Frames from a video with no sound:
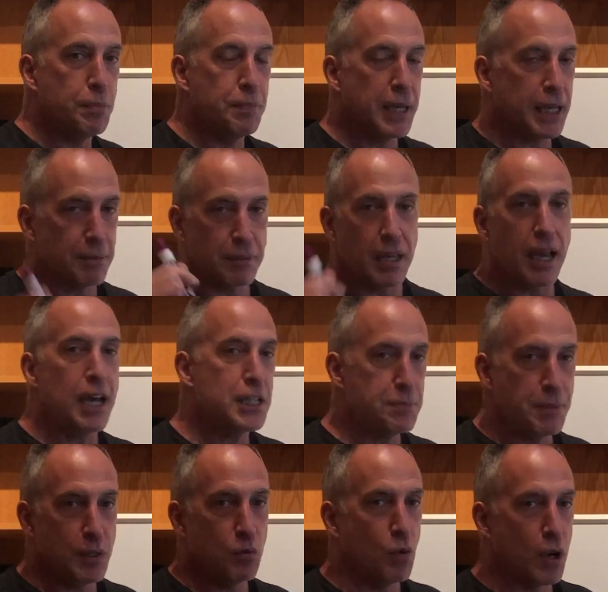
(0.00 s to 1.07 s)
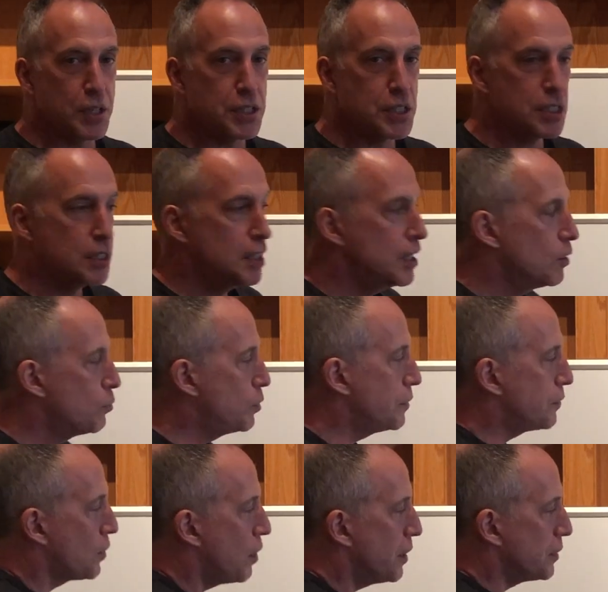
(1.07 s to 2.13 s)
pick up the high speed once, we've
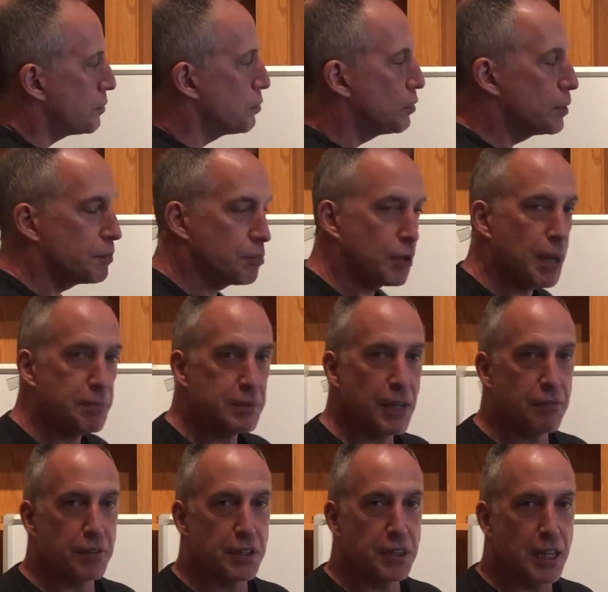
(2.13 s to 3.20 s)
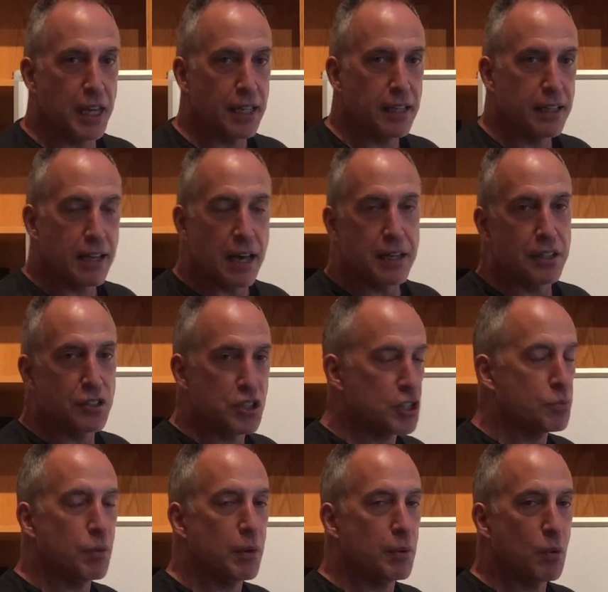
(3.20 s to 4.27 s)
gone through and prepped everything, got it
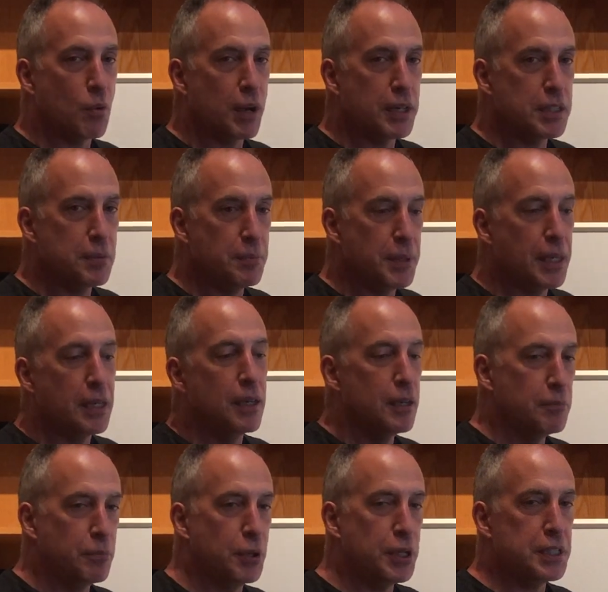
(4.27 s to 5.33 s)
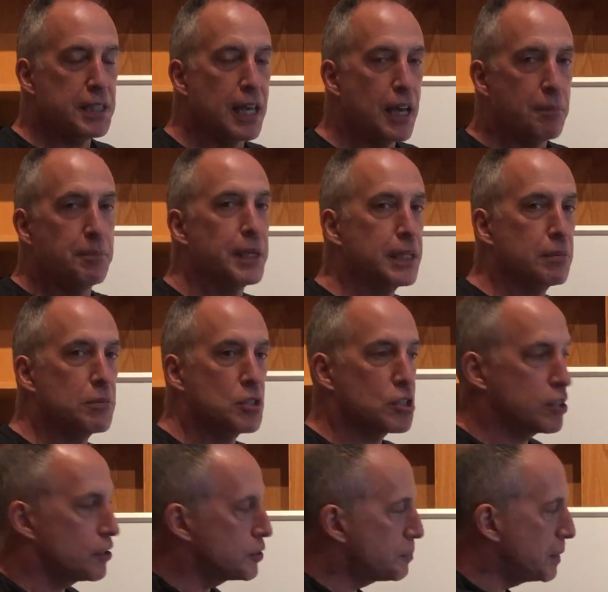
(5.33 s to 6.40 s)
just where we want it to be, put it down, pick up the
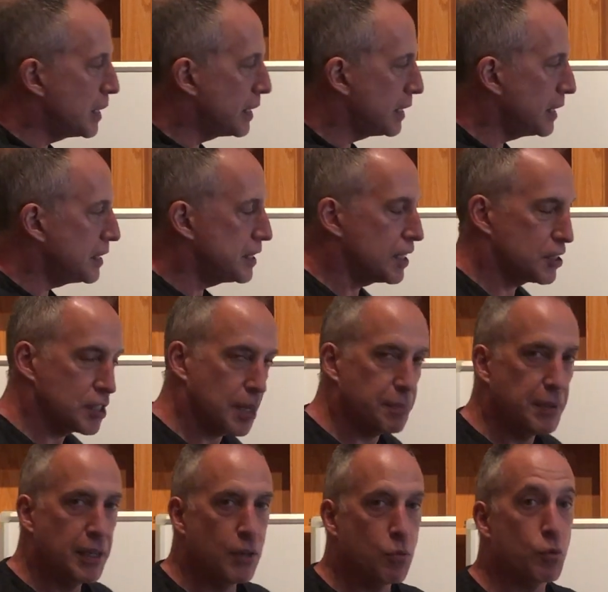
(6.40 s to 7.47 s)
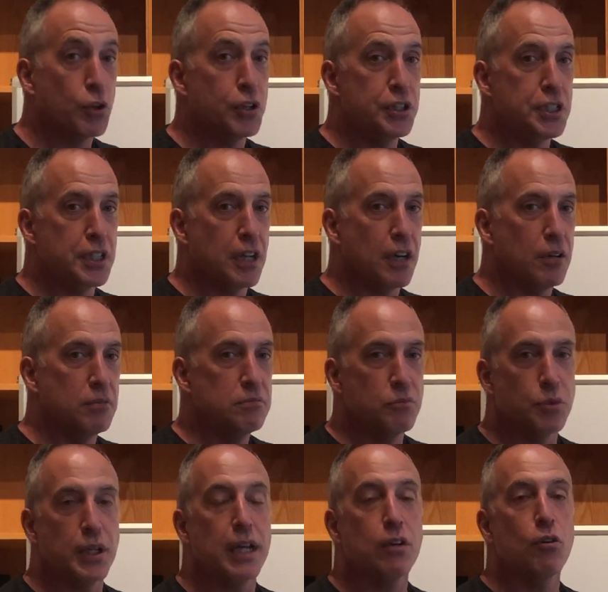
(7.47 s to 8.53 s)
slow speed, clean things up, we're good to go.
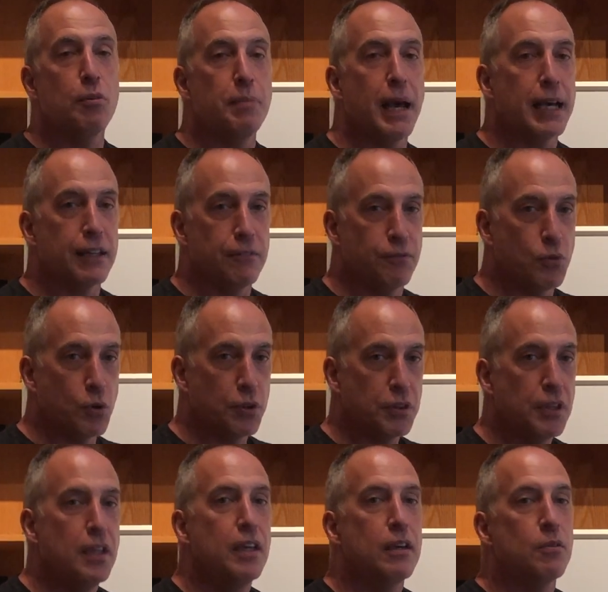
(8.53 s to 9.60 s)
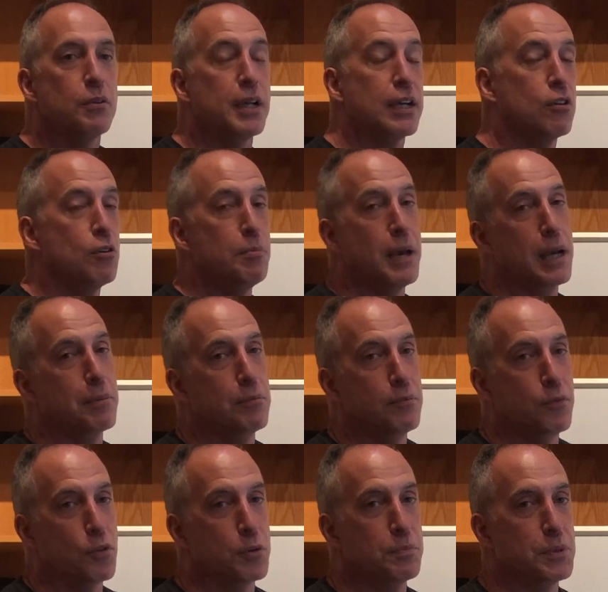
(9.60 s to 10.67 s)
We're not going back and forth. We're not going back and
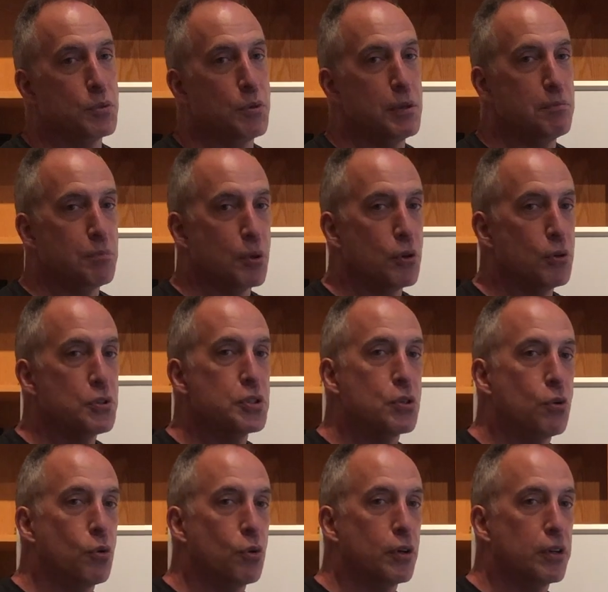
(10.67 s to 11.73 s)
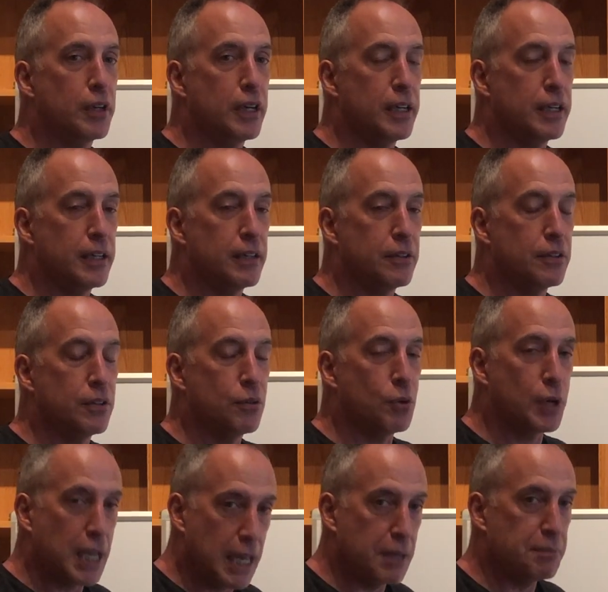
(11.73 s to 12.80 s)
forth between burrs
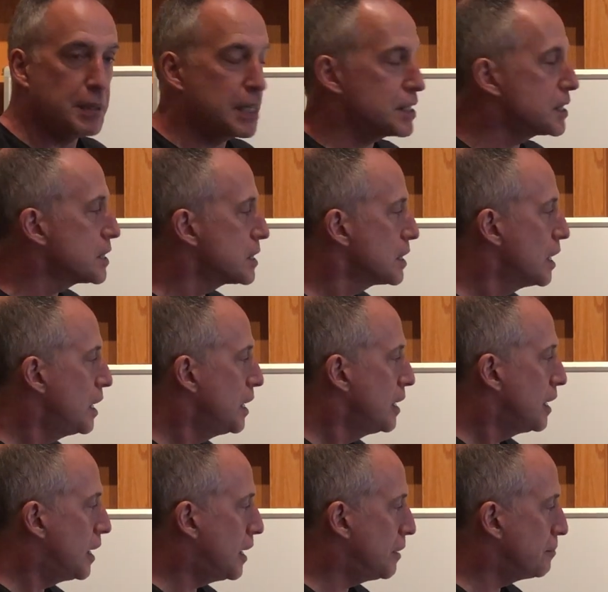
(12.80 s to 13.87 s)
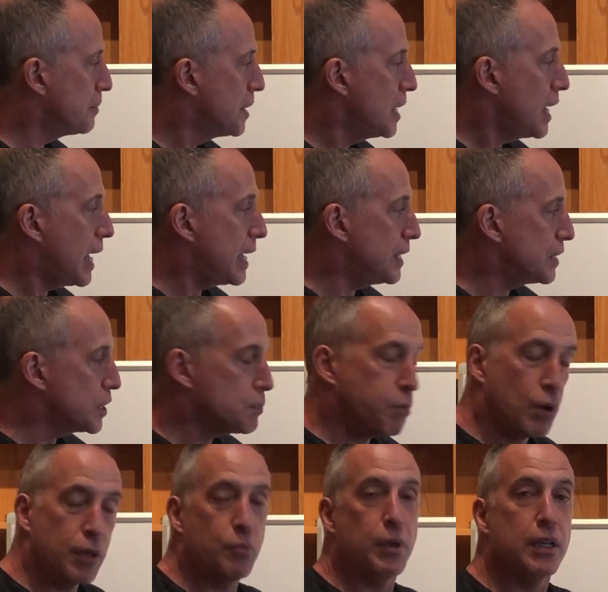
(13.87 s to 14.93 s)
or hand pieces. And at this
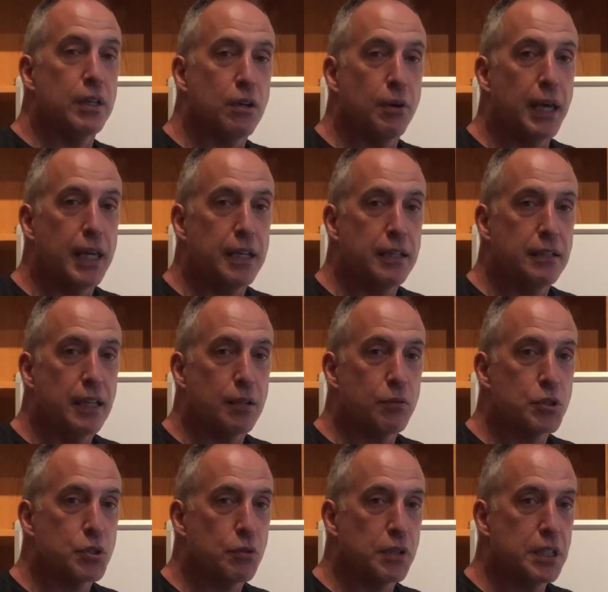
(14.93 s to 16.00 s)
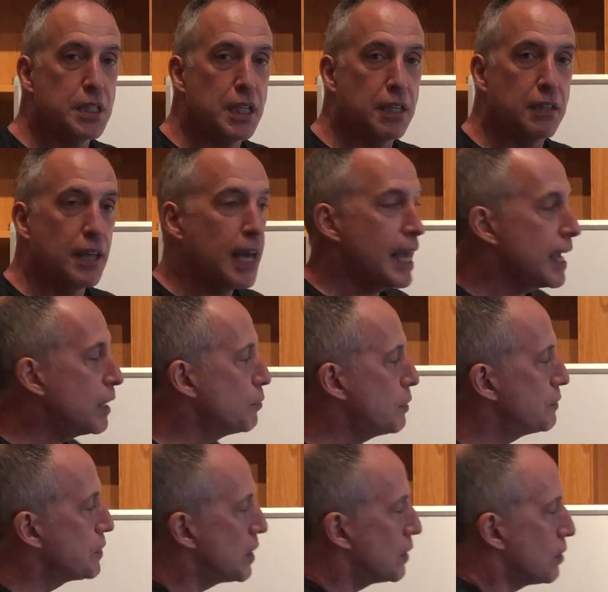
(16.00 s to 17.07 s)
point, we can go ahead and restore the teeth. And
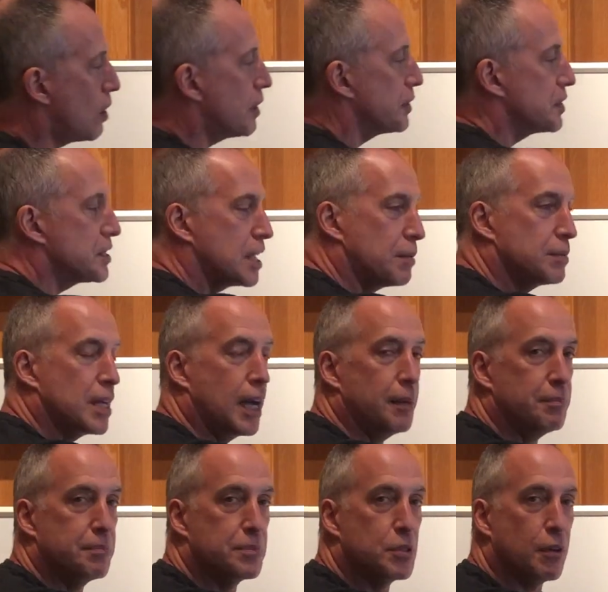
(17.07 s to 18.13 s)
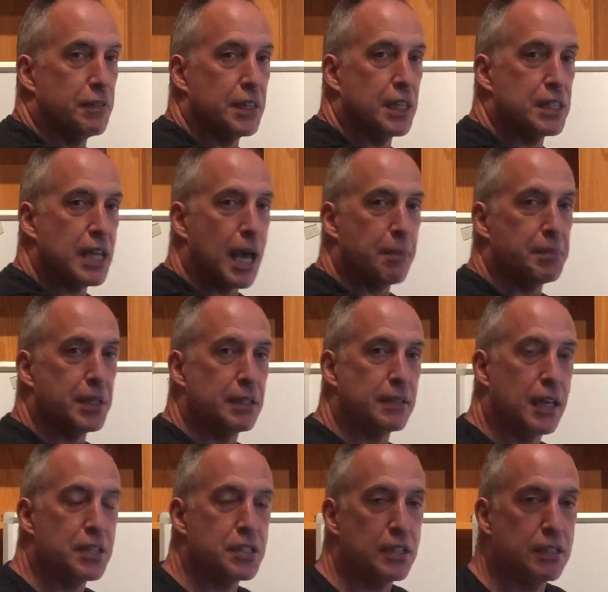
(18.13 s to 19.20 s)
we've done it all at the same time. So everything's happening
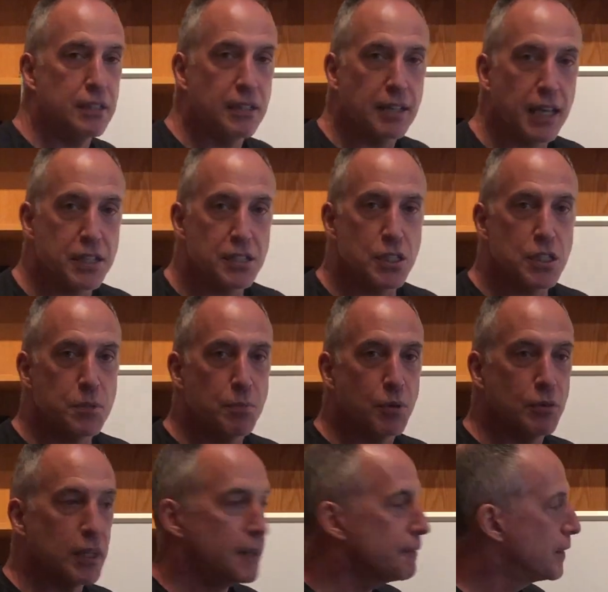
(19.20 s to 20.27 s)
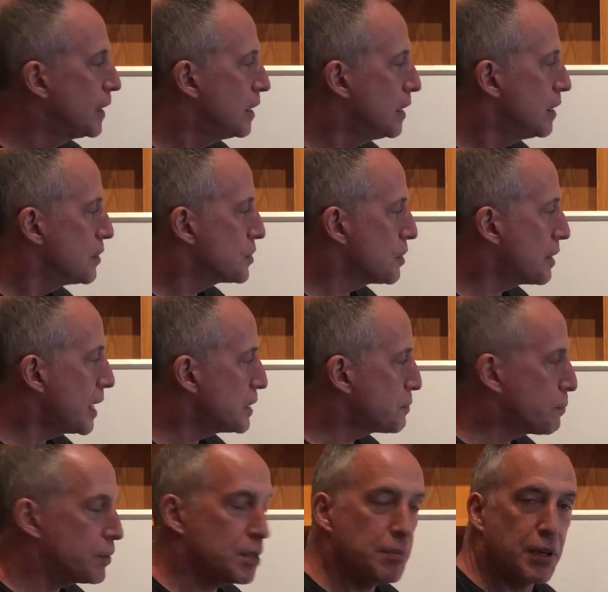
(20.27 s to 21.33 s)
nice and smoothly. So that's
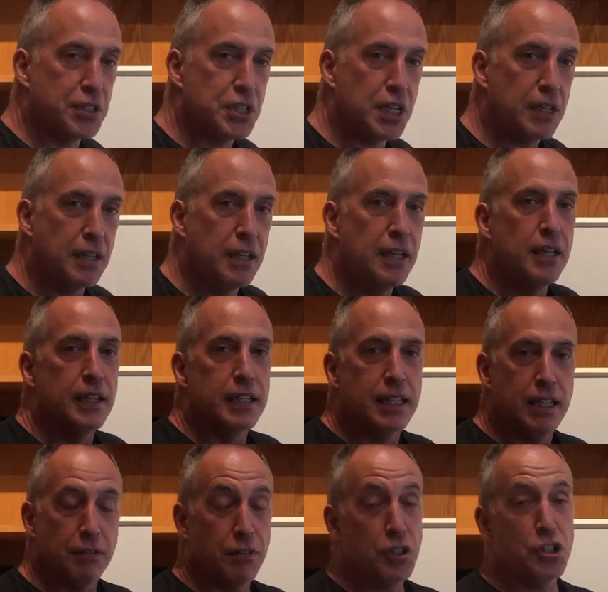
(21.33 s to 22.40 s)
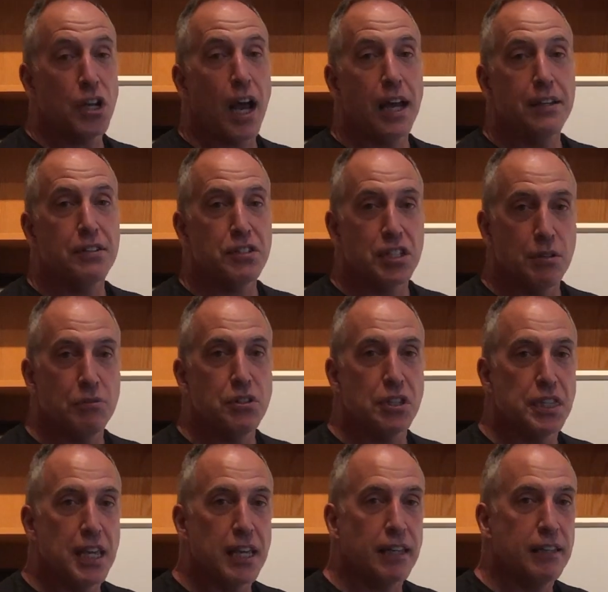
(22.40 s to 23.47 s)
pretty much it. Give it a shot, see what you
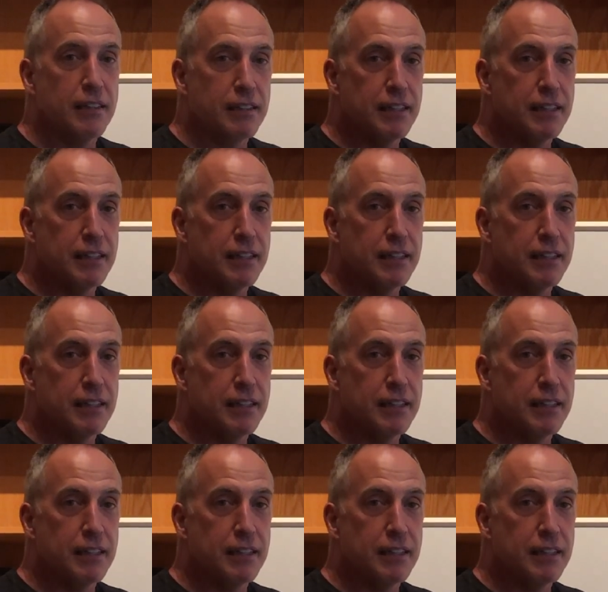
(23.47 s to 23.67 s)
think.